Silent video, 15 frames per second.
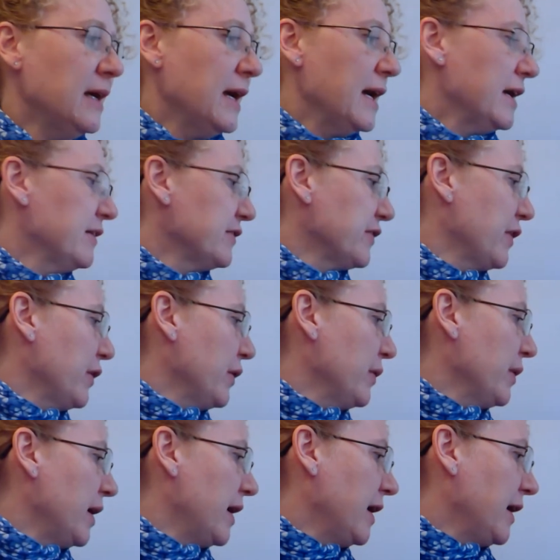And
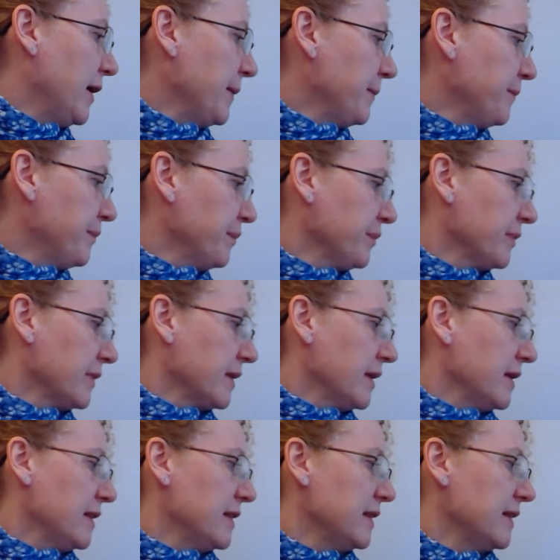so
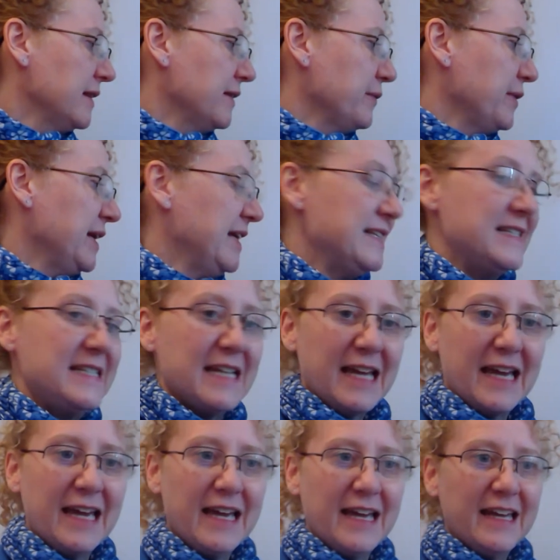we
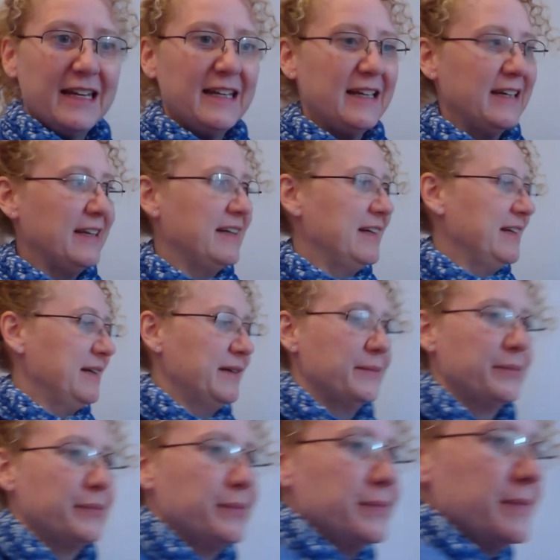did
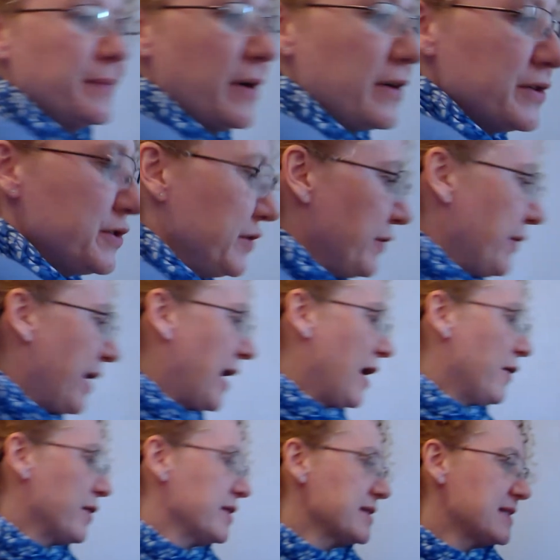do
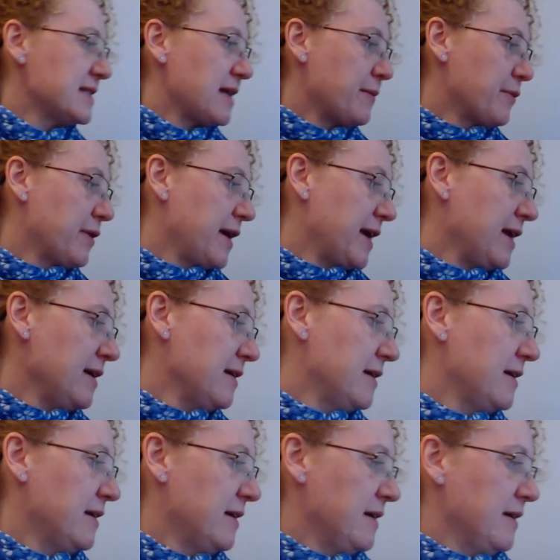our summary
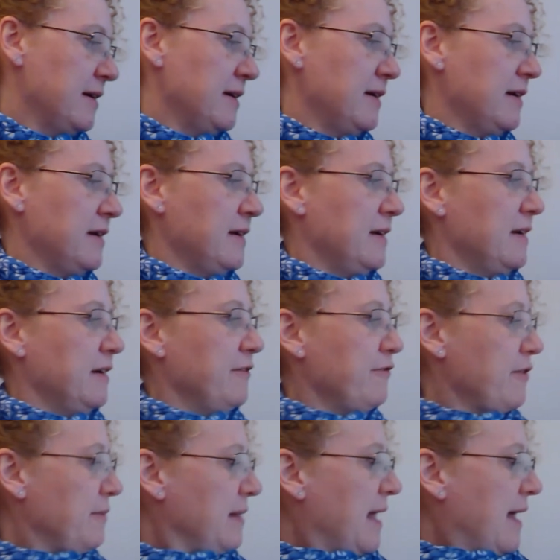
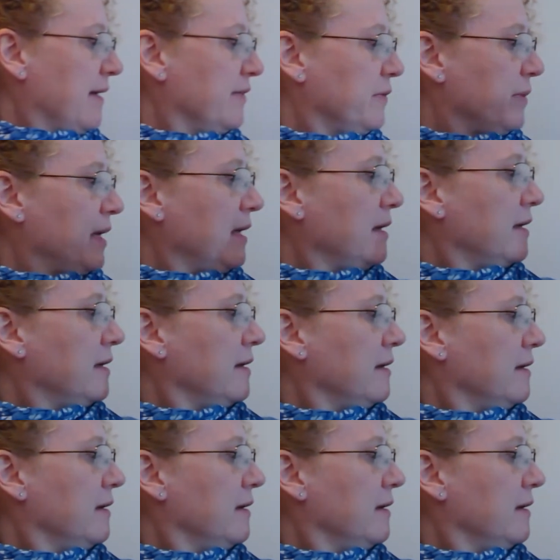from last week.